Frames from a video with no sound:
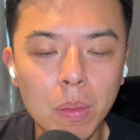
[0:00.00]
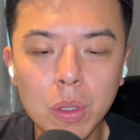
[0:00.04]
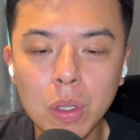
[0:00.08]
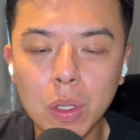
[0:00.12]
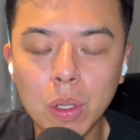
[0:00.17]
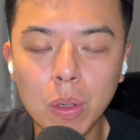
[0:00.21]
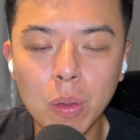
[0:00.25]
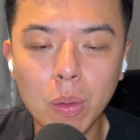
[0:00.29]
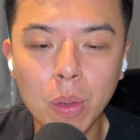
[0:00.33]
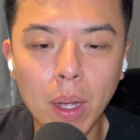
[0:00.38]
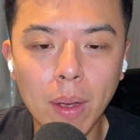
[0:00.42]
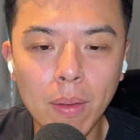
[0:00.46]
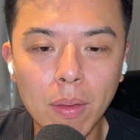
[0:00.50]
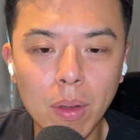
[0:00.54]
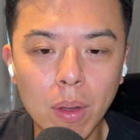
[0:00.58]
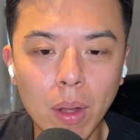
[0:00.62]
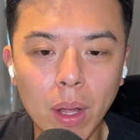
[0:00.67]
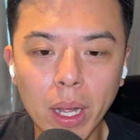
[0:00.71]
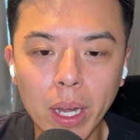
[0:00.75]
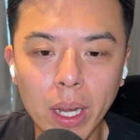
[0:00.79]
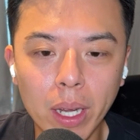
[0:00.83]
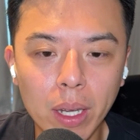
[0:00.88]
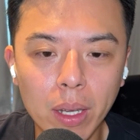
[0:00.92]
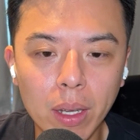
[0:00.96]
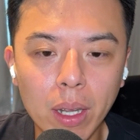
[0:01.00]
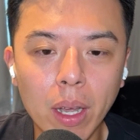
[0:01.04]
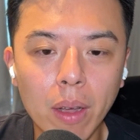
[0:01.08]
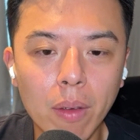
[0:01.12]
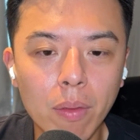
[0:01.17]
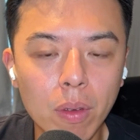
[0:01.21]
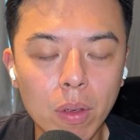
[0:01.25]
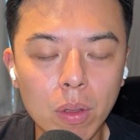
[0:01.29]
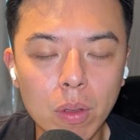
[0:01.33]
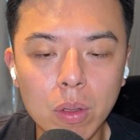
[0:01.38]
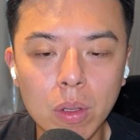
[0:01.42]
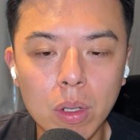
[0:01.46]
So we have to
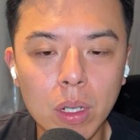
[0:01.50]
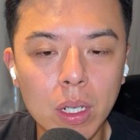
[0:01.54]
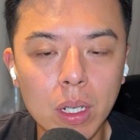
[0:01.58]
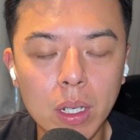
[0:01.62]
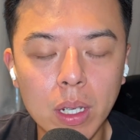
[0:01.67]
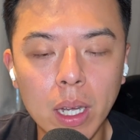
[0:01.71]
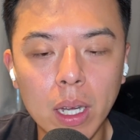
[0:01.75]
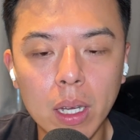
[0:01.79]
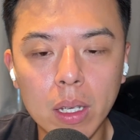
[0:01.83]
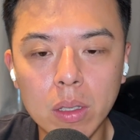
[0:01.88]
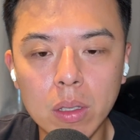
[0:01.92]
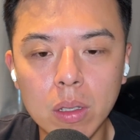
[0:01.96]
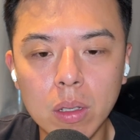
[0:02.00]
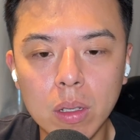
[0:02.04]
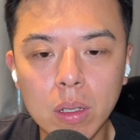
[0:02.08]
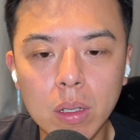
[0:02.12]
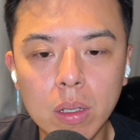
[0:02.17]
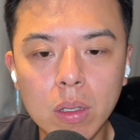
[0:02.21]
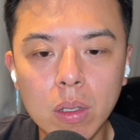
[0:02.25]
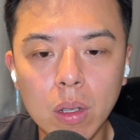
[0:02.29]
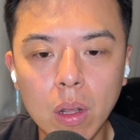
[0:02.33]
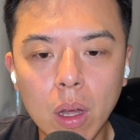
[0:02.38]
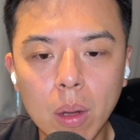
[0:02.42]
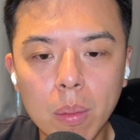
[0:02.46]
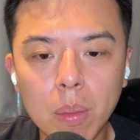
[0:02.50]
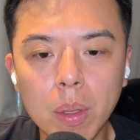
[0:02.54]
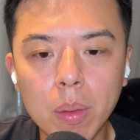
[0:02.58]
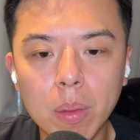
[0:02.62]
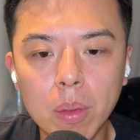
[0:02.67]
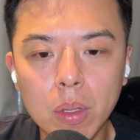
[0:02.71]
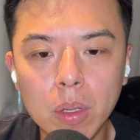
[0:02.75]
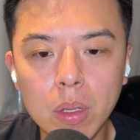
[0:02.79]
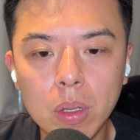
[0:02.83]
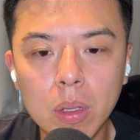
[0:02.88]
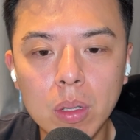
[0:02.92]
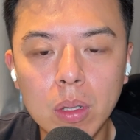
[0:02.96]
filter it. Yeah, it's a lot of
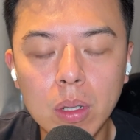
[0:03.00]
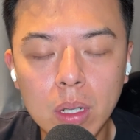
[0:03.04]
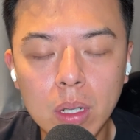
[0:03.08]
people, dude.